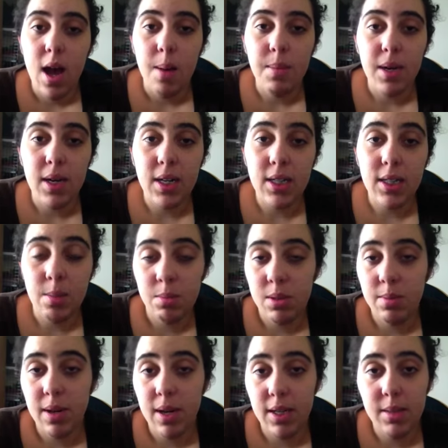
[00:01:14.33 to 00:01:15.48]
I'm going to attempt
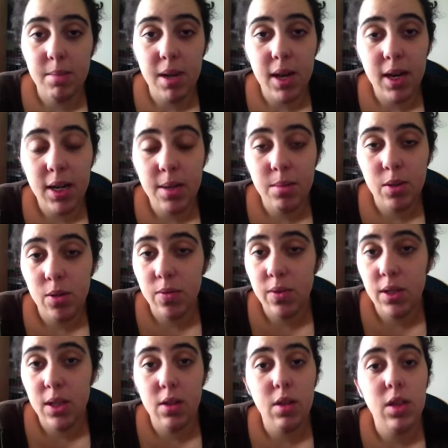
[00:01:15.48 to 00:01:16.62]
to buy some items,
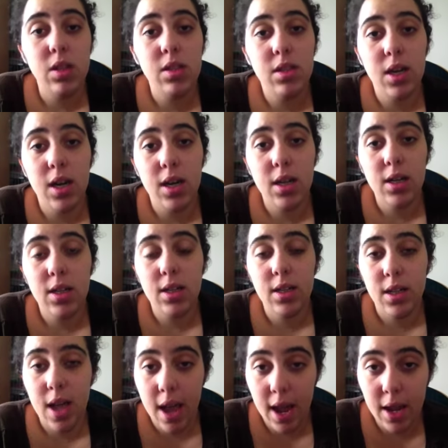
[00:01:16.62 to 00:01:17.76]
hopefully they're in stock,
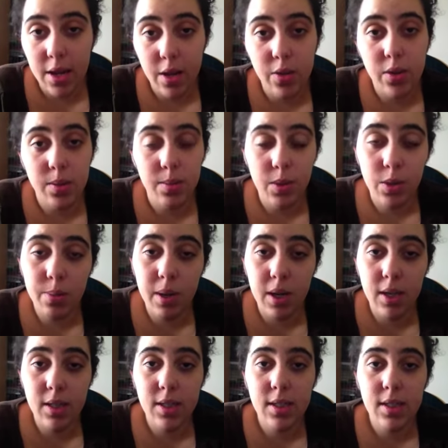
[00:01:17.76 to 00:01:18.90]
and use some
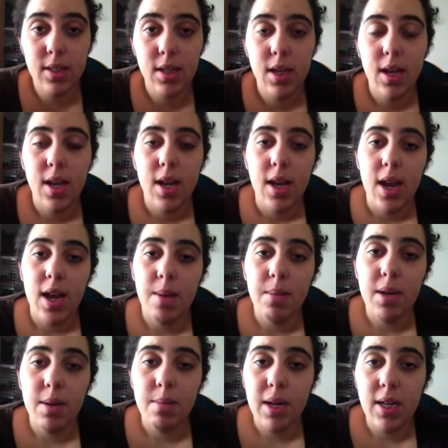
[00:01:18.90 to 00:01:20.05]
coupons. And I'm
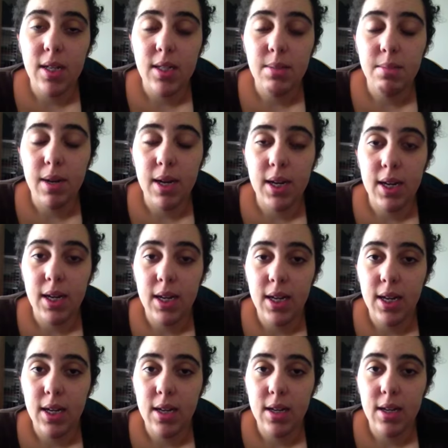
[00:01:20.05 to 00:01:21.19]
going to base
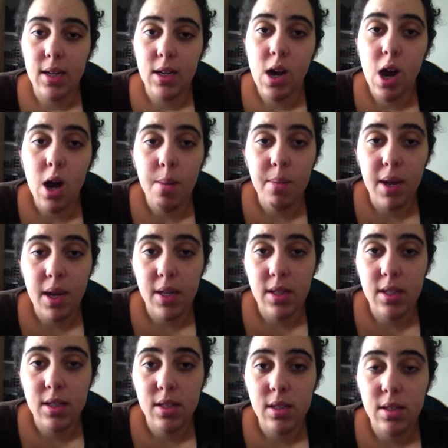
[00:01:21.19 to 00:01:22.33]
my uh,
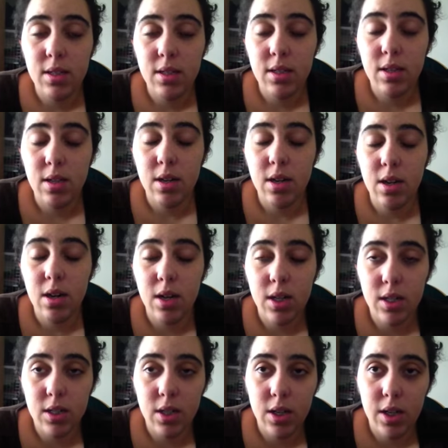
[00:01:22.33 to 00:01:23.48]
comment
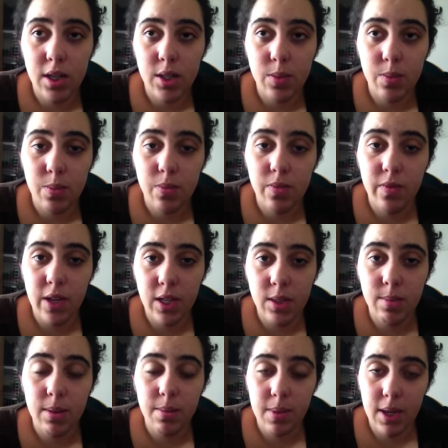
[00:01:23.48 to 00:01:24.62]
on Target's
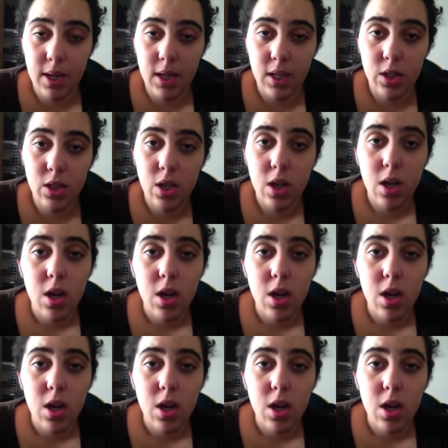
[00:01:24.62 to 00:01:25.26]
Facebook page